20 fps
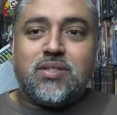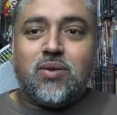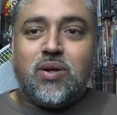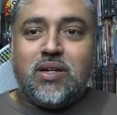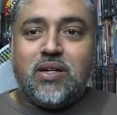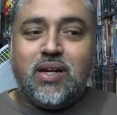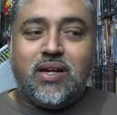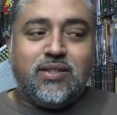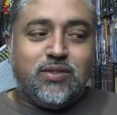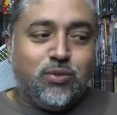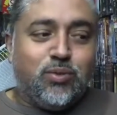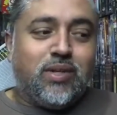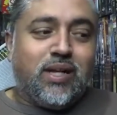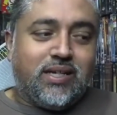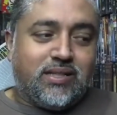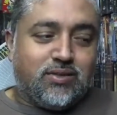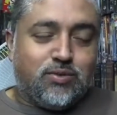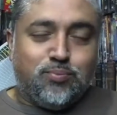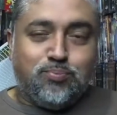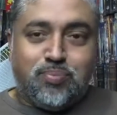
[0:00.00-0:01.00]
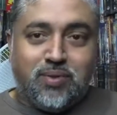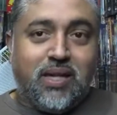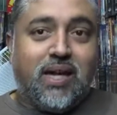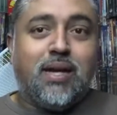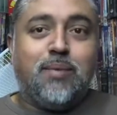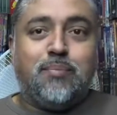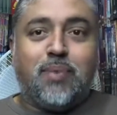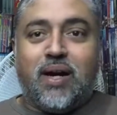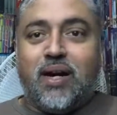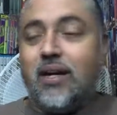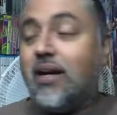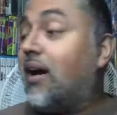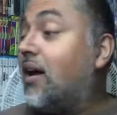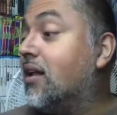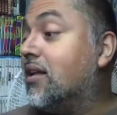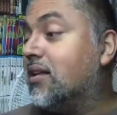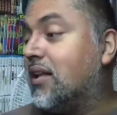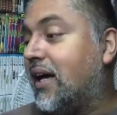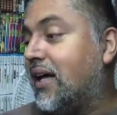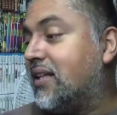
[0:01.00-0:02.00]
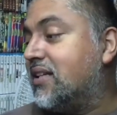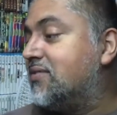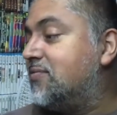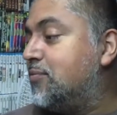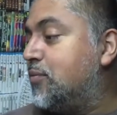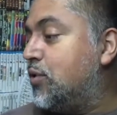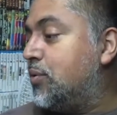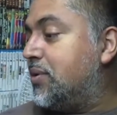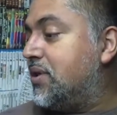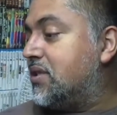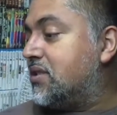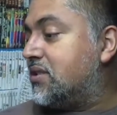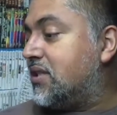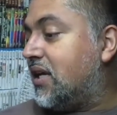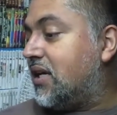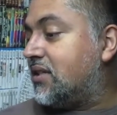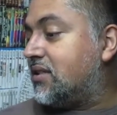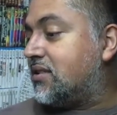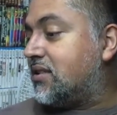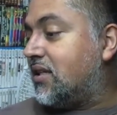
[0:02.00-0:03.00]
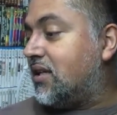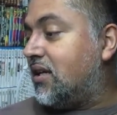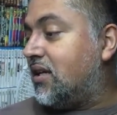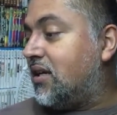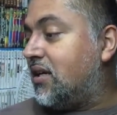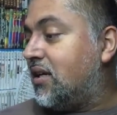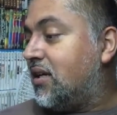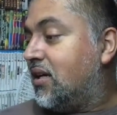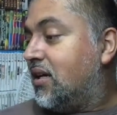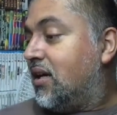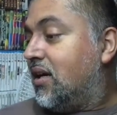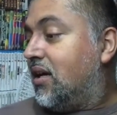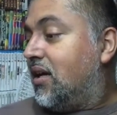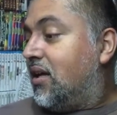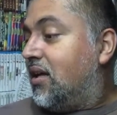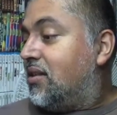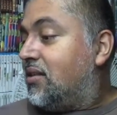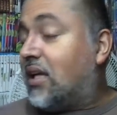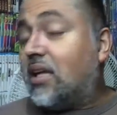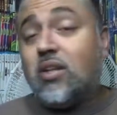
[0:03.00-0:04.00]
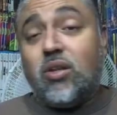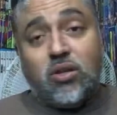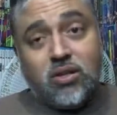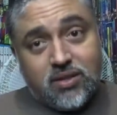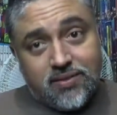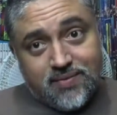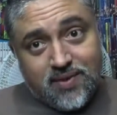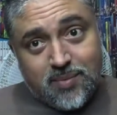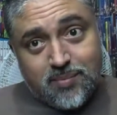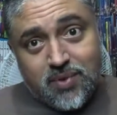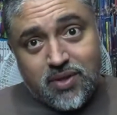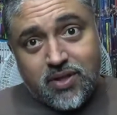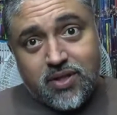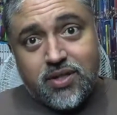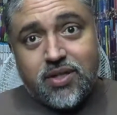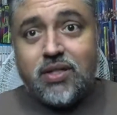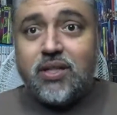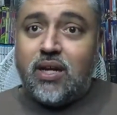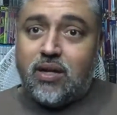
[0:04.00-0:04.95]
So I do like to blind buy a lot of movies that not all of them are good.